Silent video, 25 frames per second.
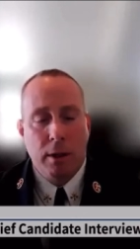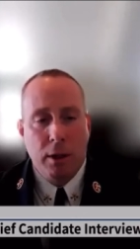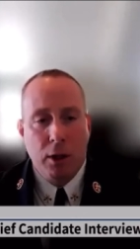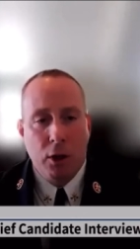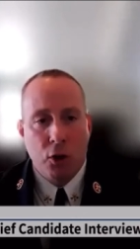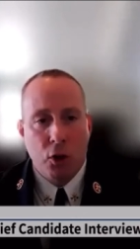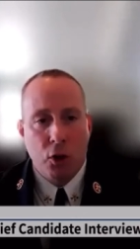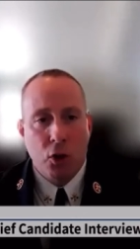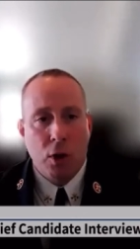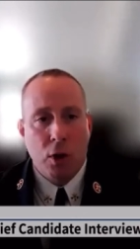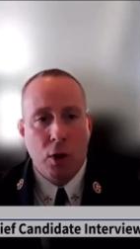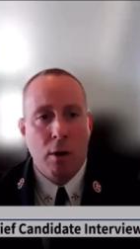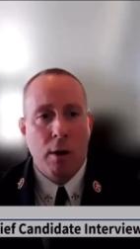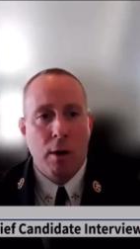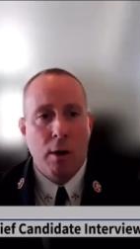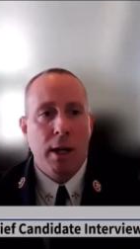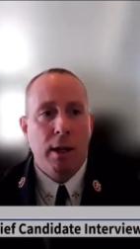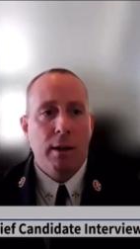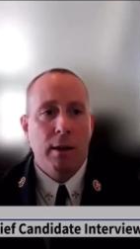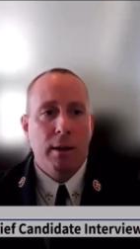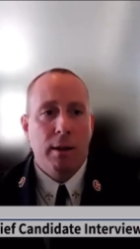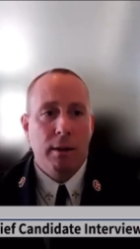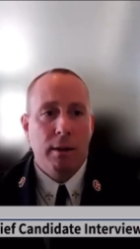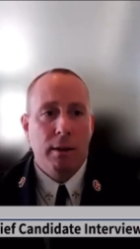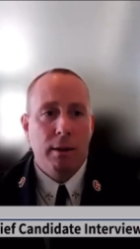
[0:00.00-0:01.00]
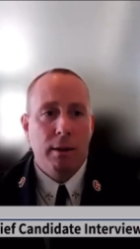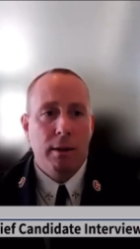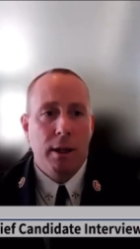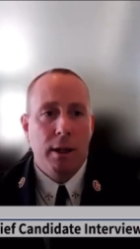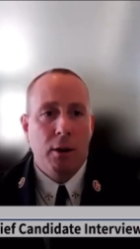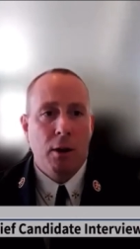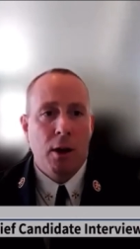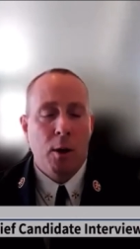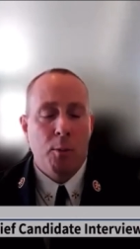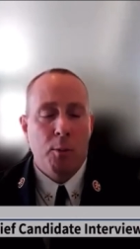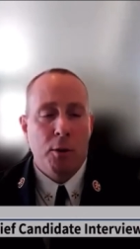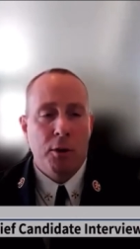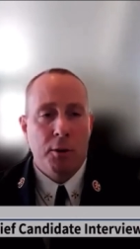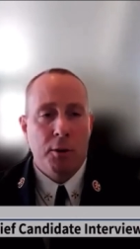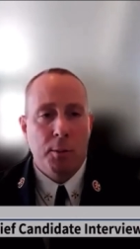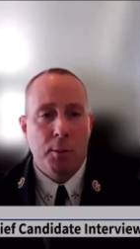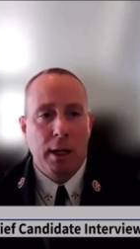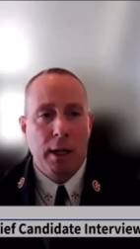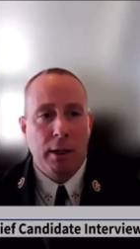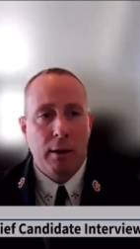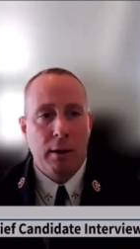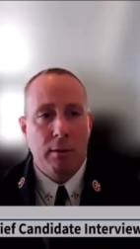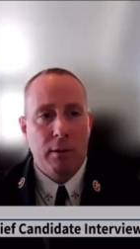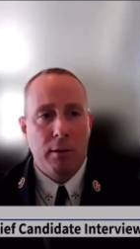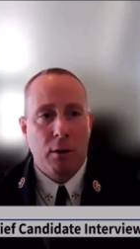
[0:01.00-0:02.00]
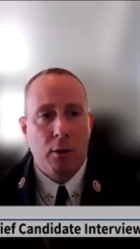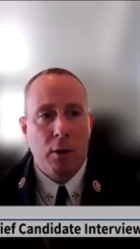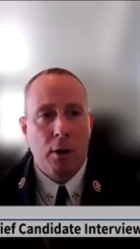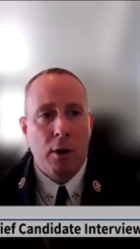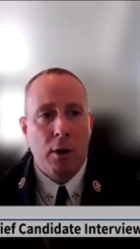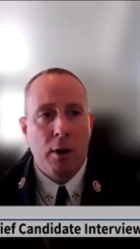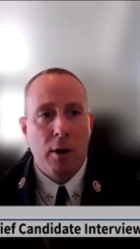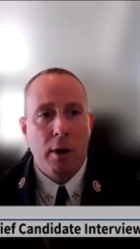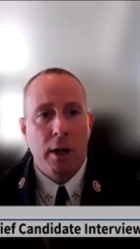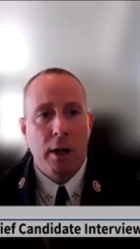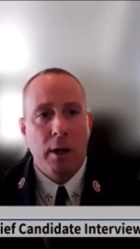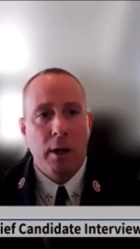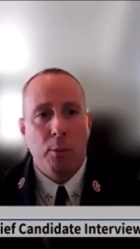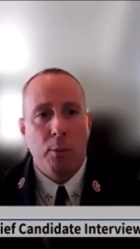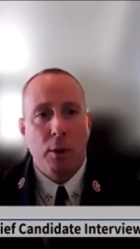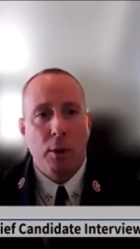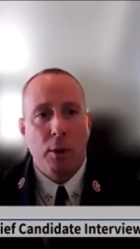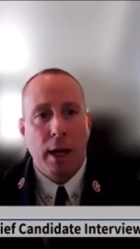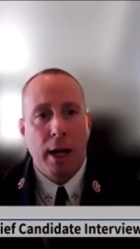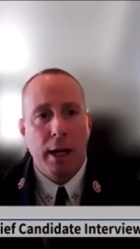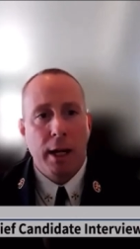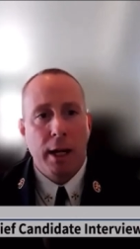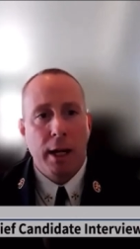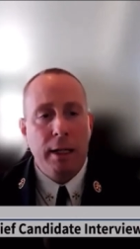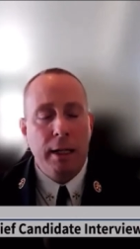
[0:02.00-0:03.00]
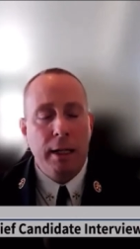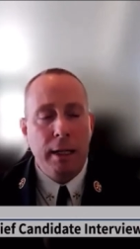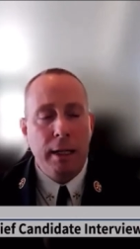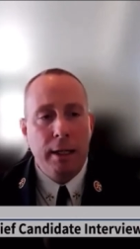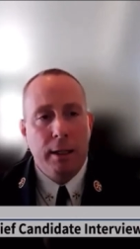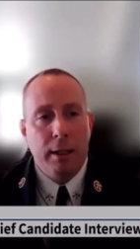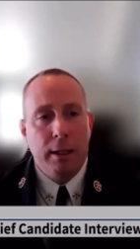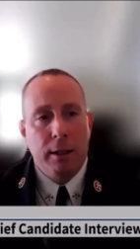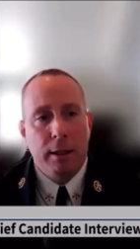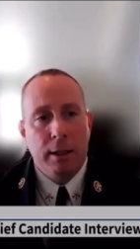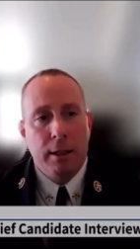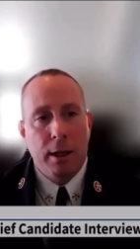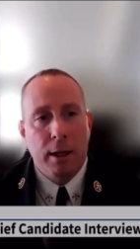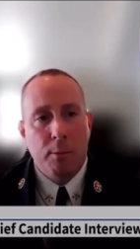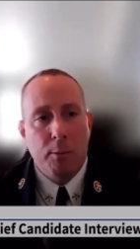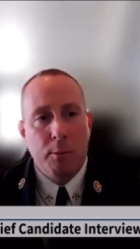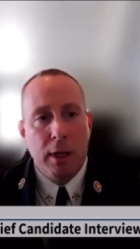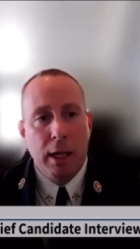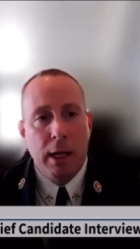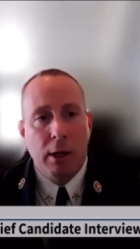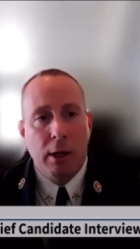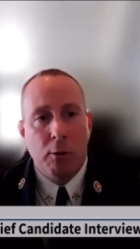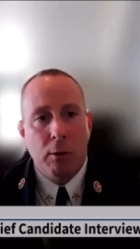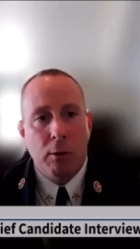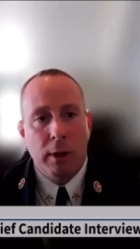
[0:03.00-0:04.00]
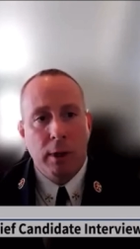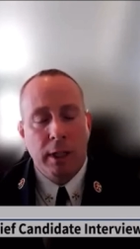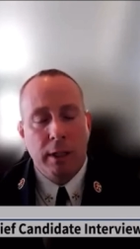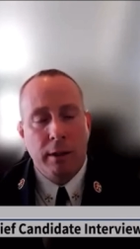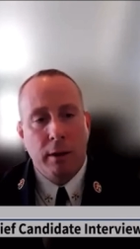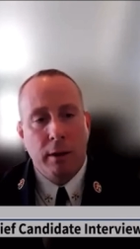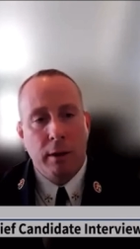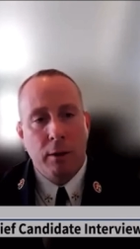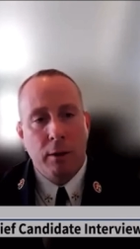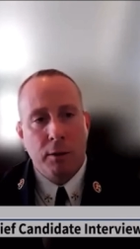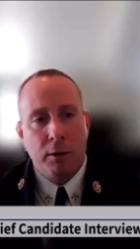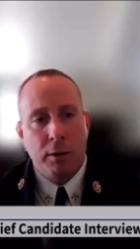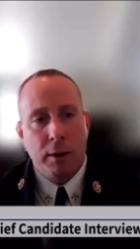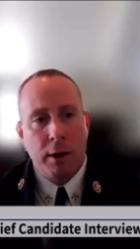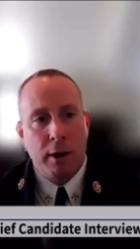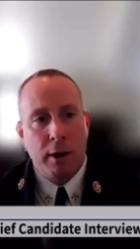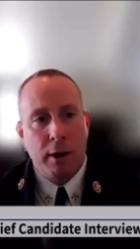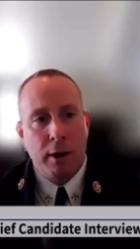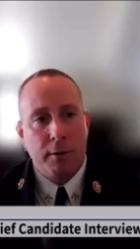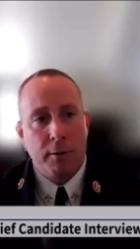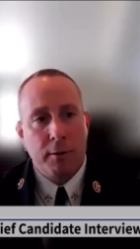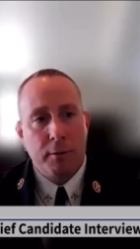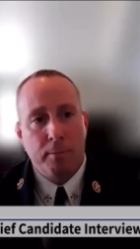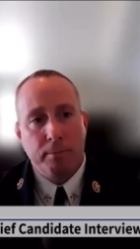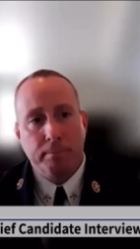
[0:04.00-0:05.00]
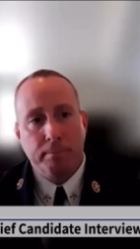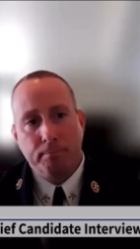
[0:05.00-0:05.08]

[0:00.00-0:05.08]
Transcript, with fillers: assuring that all perspectives are heard and applied um, equally to those areas.